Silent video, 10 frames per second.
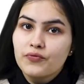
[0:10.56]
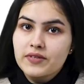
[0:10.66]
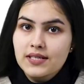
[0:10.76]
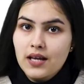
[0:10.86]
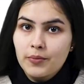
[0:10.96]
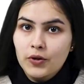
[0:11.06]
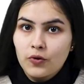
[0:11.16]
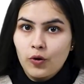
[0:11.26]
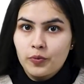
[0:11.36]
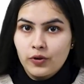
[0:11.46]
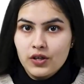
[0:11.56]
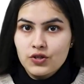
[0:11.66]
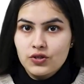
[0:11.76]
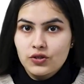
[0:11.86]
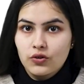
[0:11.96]
of Islamic
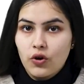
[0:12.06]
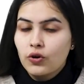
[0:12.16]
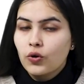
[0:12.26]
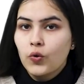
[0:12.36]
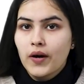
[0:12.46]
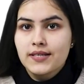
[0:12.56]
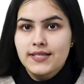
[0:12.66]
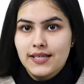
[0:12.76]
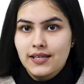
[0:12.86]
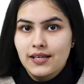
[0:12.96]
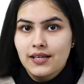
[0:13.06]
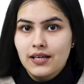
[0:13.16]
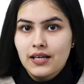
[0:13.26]
Cooperation or OIC.